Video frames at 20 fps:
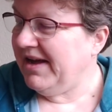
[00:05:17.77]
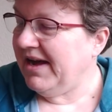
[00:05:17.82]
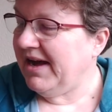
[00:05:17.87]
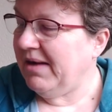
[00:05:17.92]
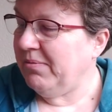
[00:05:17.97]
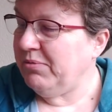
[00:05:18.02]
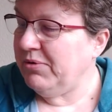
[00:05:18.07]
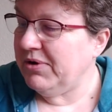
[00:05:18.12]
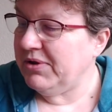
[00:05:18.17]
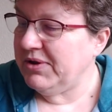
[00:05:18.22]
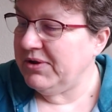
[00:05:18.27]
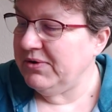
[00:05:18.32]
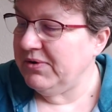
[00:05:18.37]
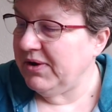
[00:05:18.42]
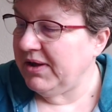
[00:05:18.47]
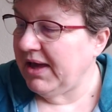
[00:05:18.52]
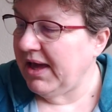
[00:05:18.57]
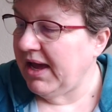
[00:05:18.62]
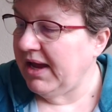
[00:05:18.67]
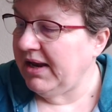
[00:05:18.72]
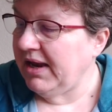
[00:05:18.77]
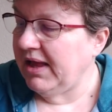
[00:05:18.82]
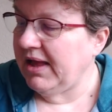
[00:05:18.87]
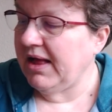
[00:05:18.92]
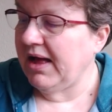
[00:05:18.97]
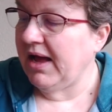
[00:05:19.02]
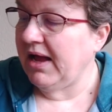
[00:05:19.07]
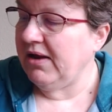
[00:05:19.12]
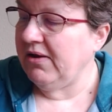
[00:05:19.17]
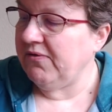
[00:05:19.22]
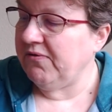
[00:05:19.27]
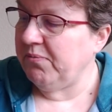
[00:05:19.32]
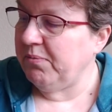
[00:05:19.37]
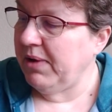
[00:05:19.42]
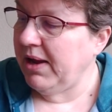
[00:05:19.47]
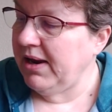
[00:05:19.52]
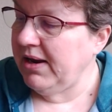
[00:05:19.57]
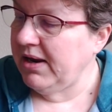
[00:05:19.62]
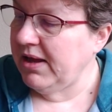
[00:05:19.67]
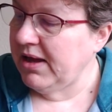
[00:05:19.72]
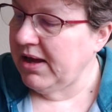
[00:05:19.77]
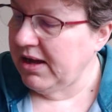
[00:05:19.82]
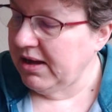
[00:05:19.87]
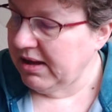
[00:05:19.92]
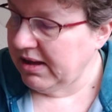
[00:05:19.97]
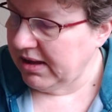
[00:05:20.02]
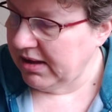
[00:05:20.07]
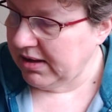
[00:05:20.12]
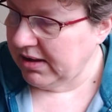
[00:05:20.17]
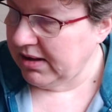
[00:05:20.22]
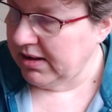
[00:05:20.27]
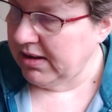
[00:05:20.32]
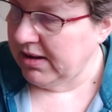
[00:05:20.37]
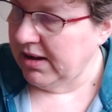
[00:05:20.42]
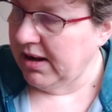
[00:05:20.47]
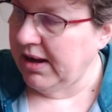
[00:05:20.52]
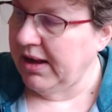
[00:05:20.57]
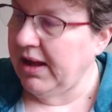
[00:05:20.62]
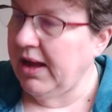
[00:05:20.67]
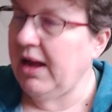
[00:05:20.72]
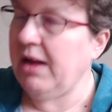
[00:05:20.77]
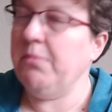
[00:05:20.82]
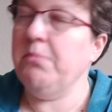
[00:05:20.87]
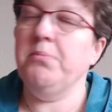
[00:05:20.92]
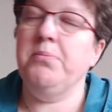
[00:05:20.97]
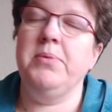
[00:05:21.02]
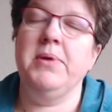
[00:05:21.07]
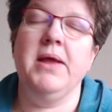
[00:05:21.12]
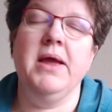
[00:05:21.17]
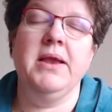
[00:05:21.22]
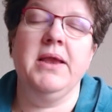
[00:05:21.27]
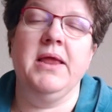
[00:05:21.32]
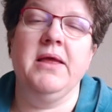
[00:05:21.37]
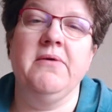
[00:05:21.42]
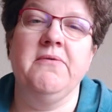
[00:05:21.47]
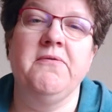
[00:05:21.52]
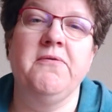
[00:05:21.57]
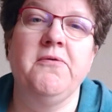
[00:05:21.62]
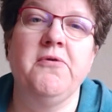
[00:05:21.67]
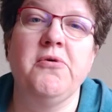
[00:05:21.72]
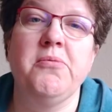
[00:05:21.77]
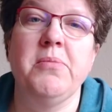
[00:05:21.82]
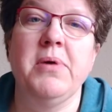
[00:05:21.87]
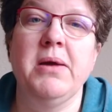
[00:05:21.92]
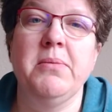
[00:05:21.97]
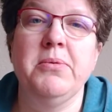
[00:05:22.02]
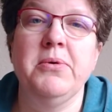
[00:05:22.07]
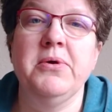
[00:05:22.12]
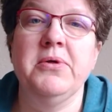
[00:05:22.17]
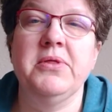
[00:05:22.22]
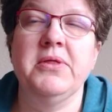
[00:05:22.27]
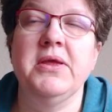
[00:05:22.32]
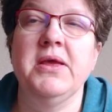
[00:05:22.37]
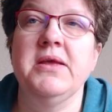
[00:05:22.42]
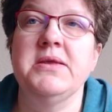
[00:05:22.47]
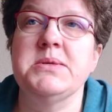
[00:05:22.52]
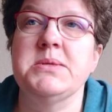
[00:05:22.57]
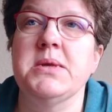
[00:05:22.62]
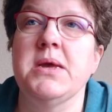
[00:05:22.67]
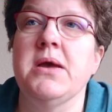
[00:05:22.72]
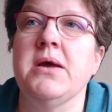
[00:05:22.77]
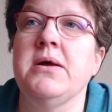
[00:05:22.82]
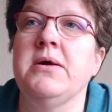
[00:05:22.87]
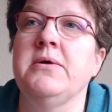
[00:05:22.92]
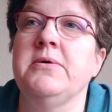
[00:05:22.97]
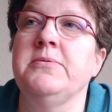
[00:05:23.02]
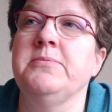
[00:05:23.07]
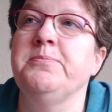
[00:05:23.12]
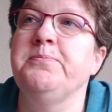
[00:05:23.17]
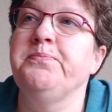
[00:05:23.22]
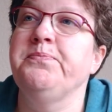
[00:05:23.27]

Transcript: I'm not doing any kind of mania. I am planning for my birthday sale,